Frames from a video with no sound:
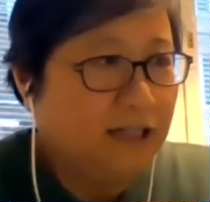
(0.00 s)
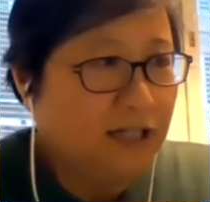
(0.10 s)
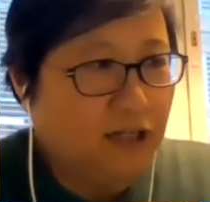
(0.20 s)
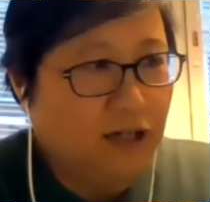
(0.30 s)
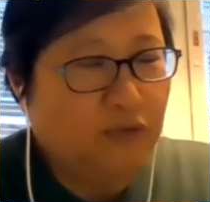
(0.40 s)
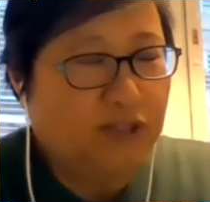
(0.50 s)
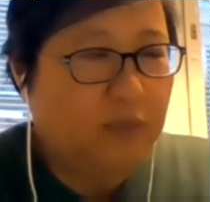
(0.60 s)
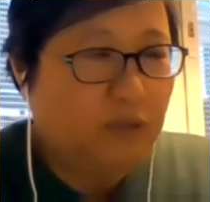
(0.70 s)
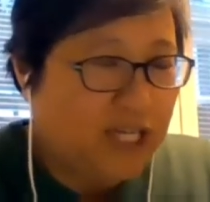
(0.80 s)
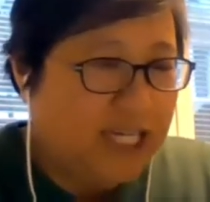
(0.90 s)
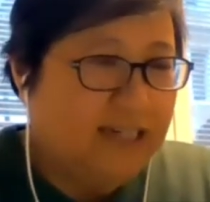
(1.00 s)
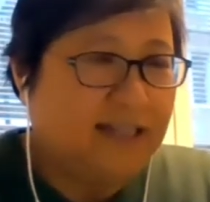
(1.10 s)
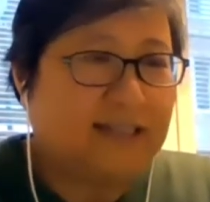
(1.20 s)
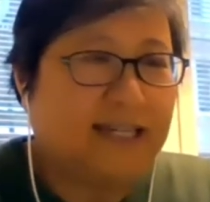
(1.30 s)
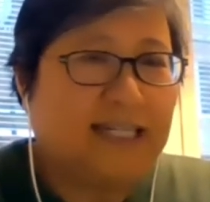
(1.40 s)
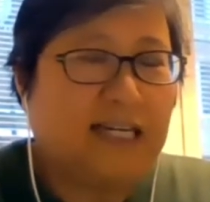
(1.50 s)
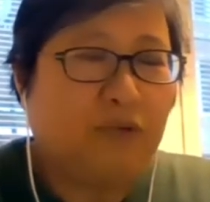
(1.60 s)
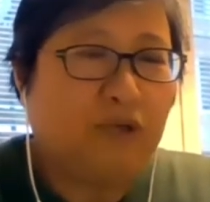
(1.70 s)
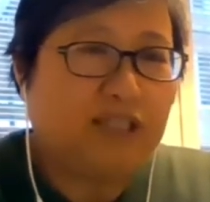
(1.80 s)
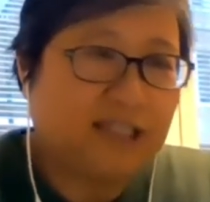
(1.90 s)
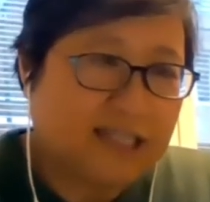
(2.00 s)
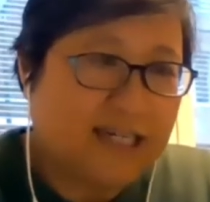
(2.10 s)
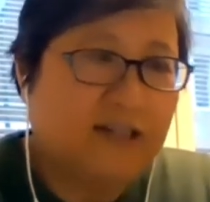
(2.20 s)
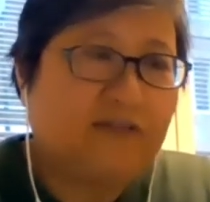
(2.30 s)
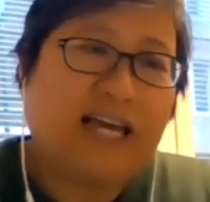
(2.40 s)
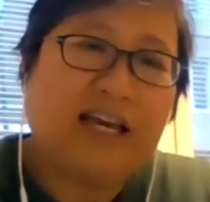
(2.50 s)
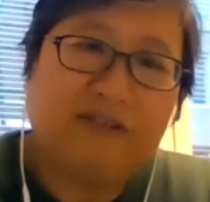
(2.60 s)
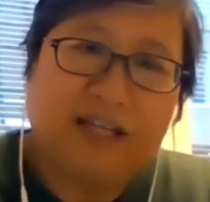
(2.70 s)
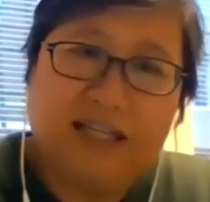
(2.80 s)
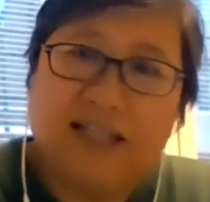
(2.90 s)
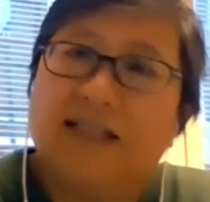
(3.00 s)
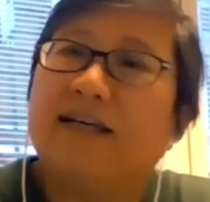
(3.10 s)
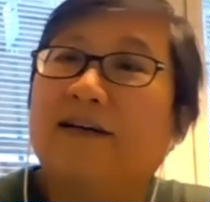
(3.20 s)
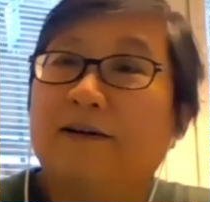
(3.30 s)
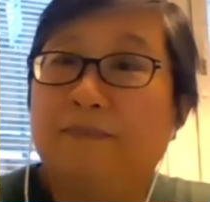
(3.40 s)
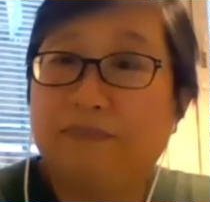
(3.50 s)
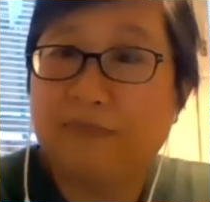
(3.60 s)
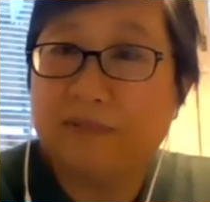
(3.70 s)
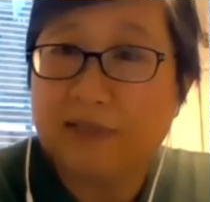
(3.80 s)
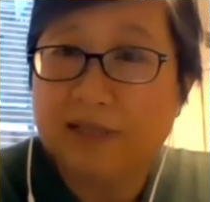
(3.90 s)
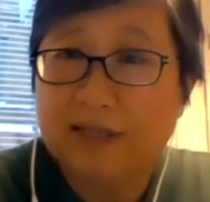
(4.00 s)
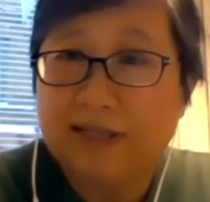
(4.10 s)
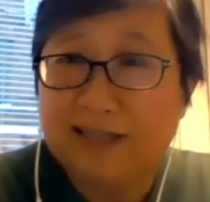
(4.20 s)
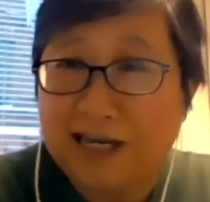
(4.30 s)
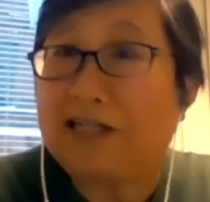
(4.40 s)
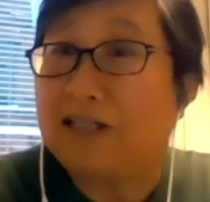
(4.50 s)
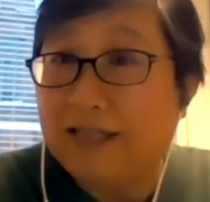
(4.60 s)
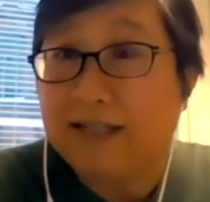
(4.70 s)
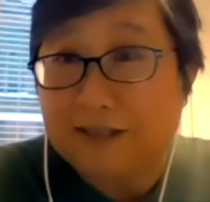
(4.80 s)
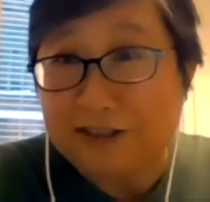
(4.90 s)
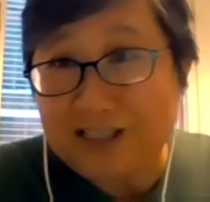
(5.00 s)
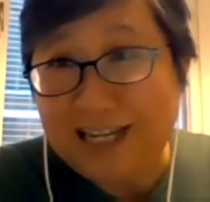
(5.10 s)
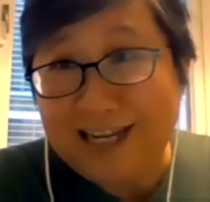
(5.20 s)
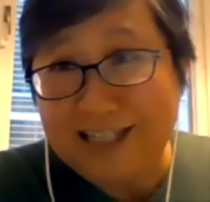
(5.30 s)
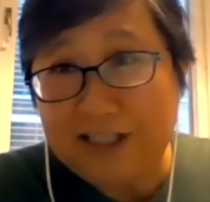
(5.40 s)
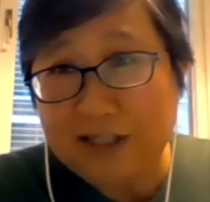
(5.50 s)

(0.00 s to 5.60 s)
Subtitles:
along with the Burkina side, and we're just kind of heavy in the analytical stage of